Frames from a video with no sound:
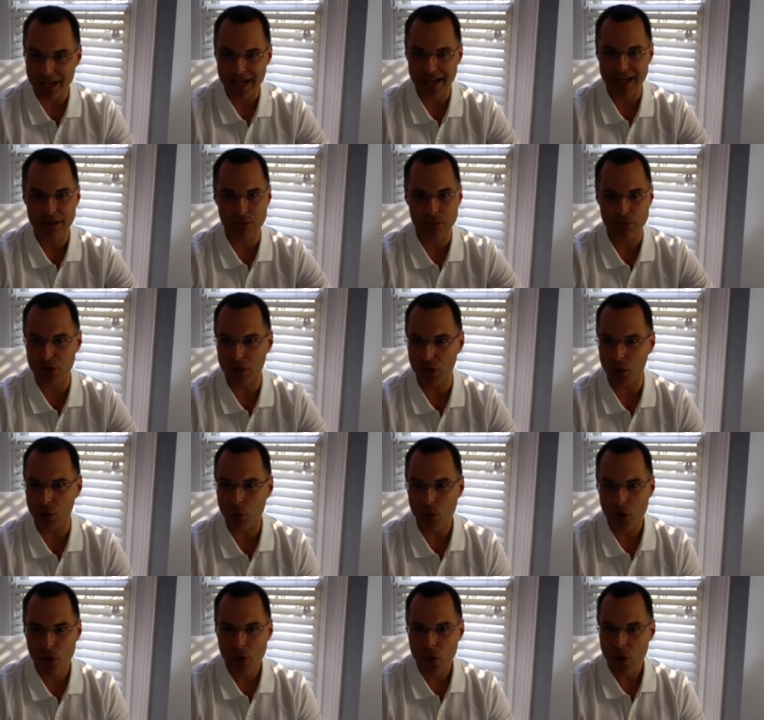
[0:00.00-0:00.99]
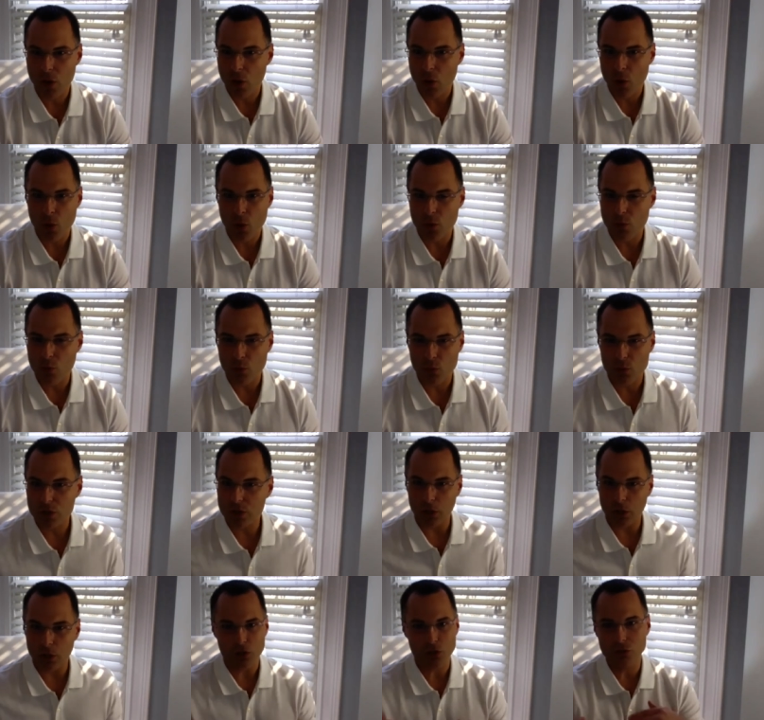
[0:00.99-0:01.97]
hey,
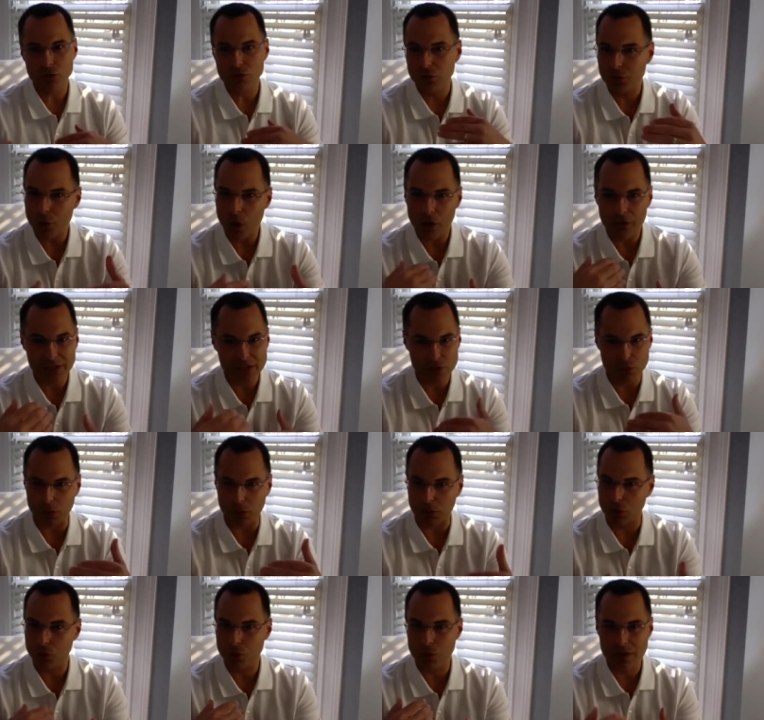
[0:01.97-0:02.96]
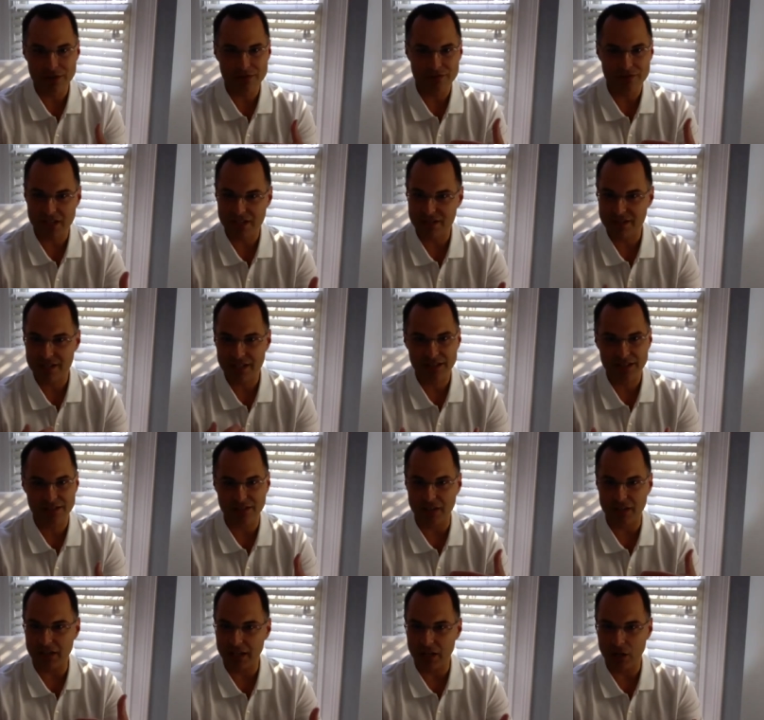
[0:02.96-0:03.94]
you do all these recruiting visits
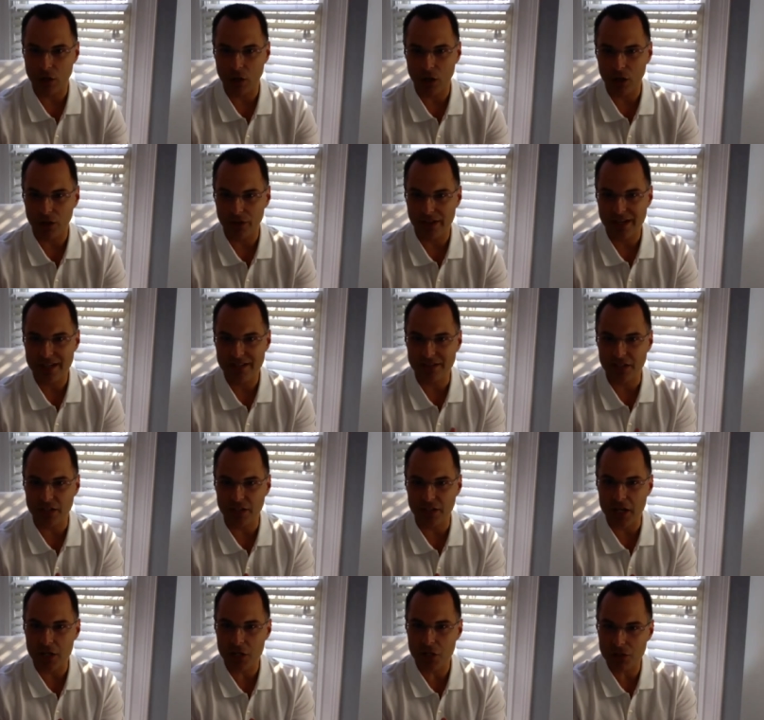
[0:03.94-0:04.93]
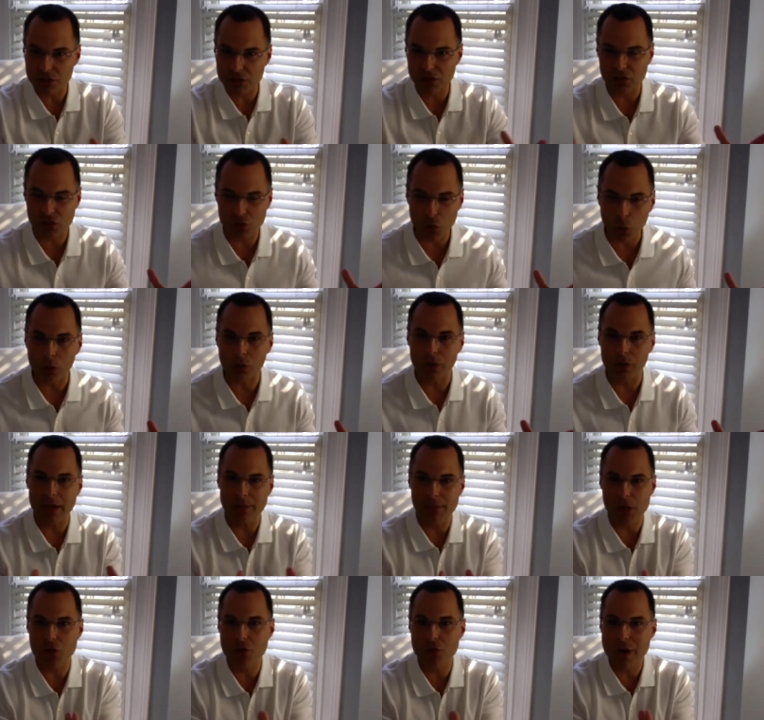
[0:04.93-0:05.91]
and all this, and your story,
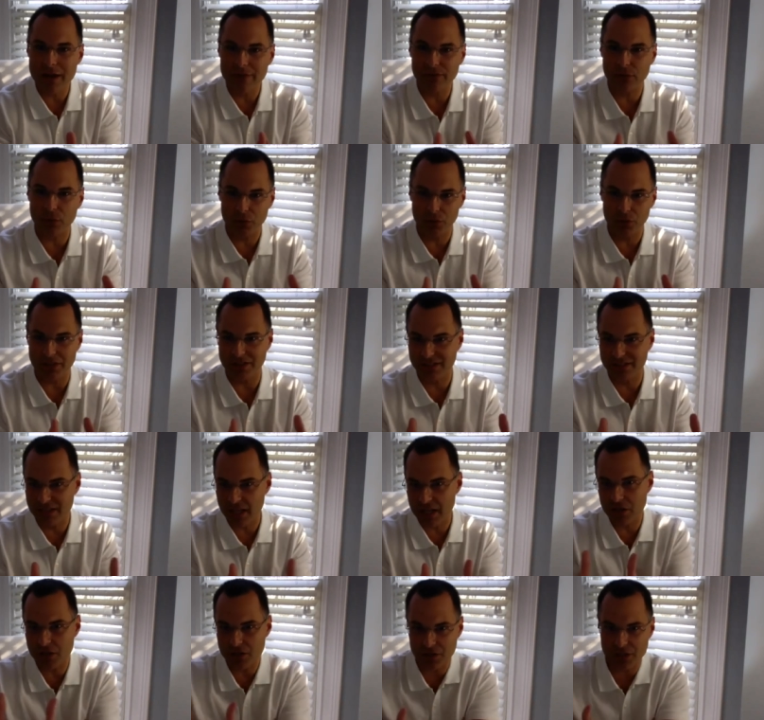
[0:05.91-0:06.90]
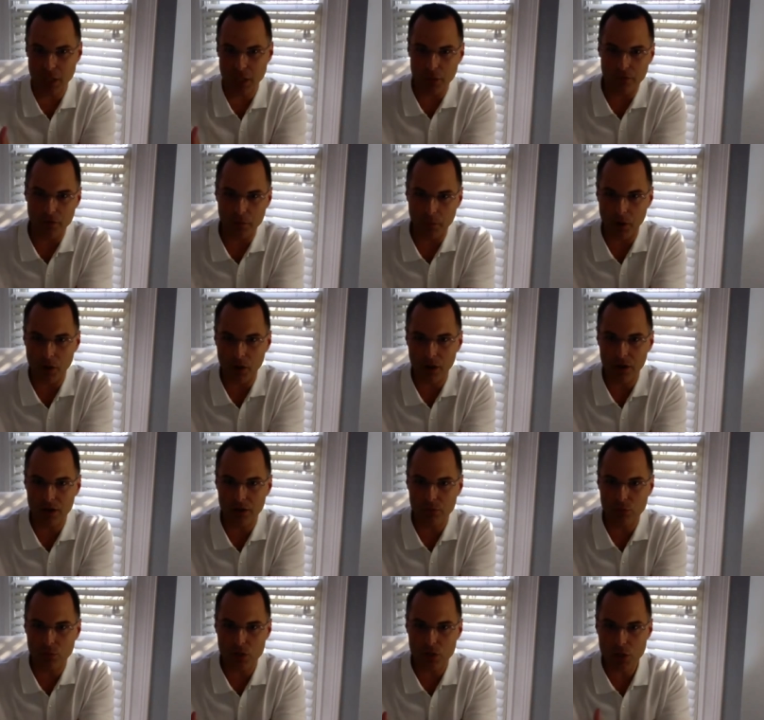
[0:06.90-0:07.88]
I mean, you have to really set yourself
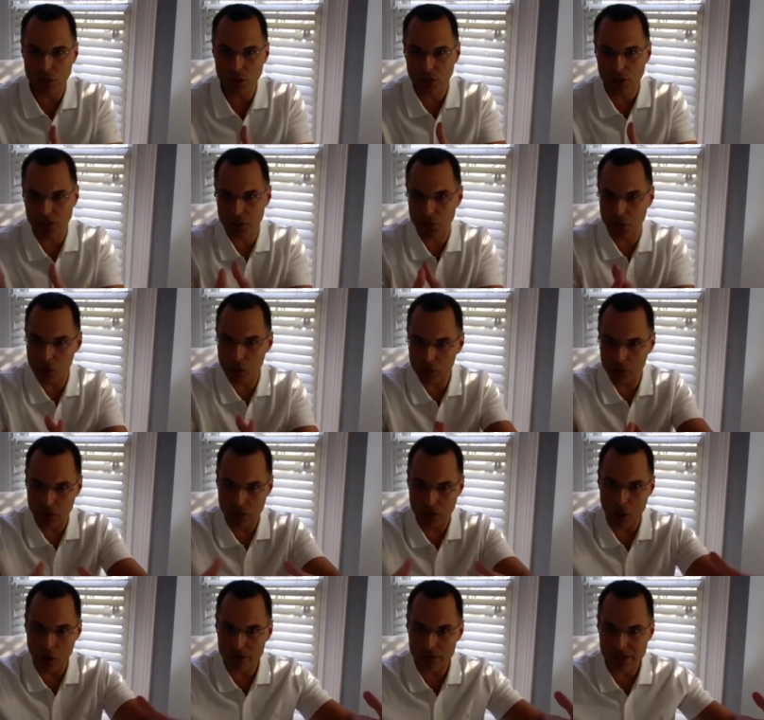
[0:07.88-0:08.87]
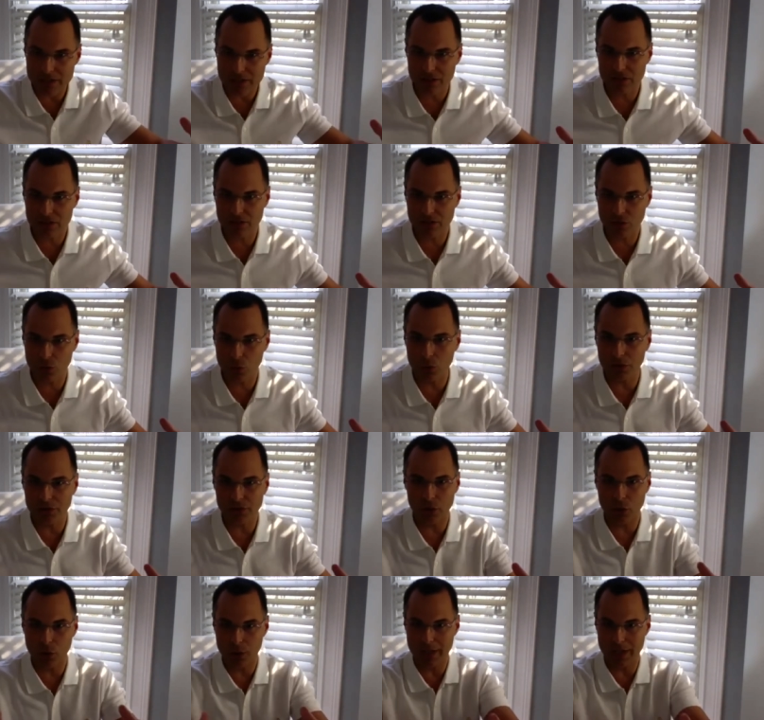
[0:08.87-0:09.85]
apart because all these schools
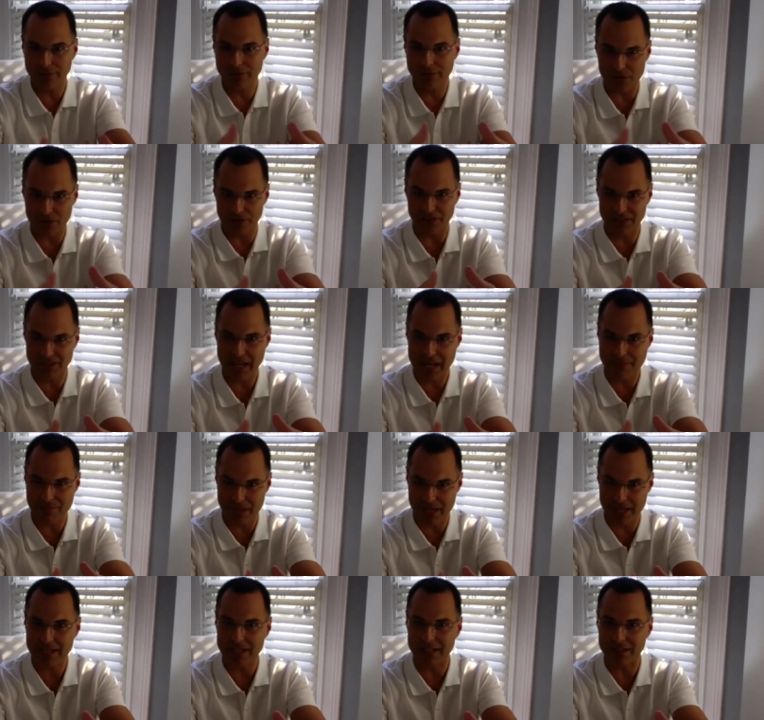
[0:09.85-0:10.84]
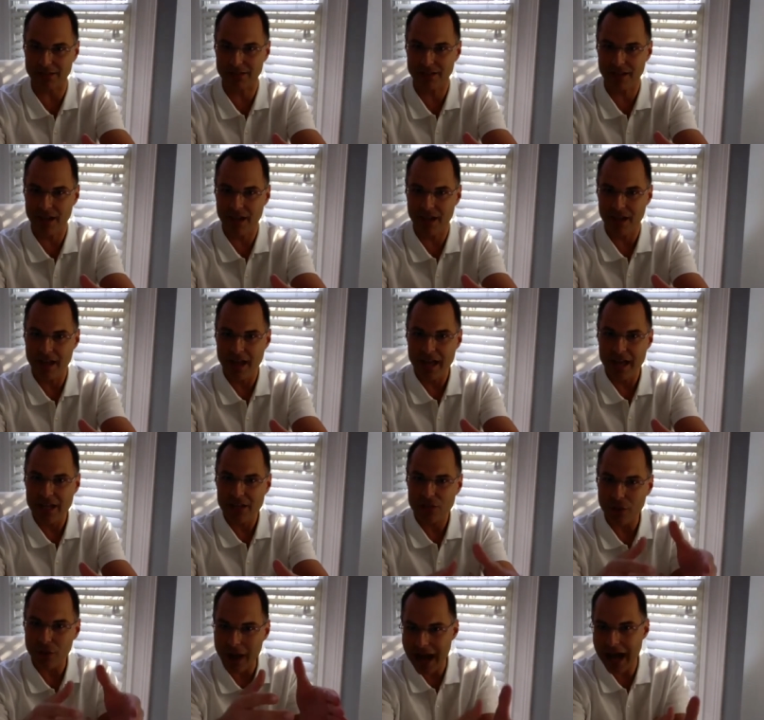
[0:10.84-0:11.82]
are going after the same kids.
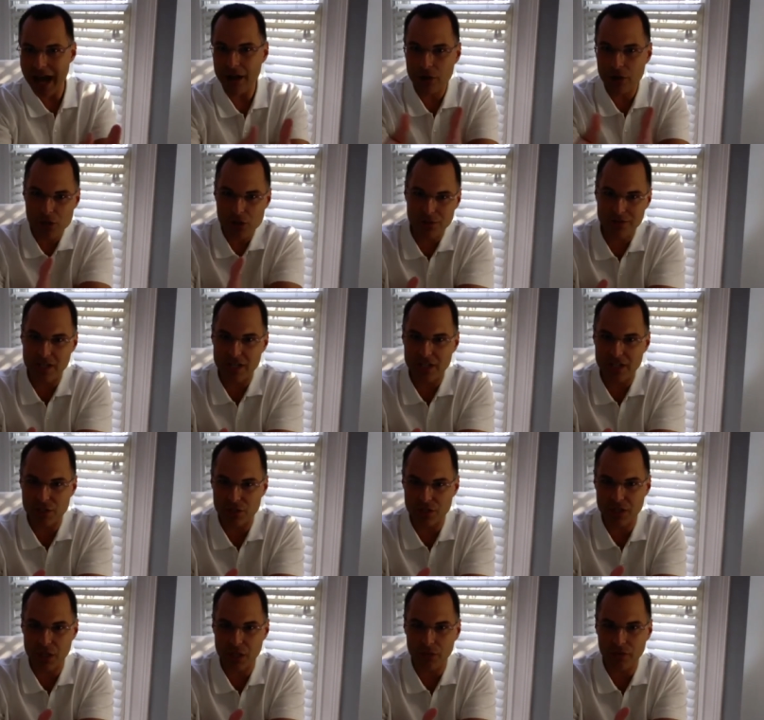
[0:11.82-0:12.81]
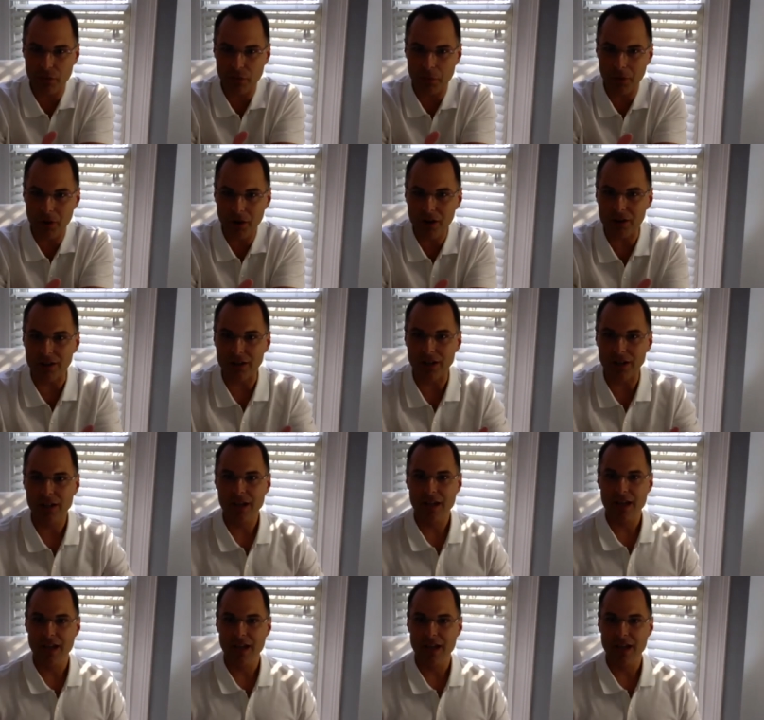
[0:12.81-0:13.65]
So how do you set yourself apart?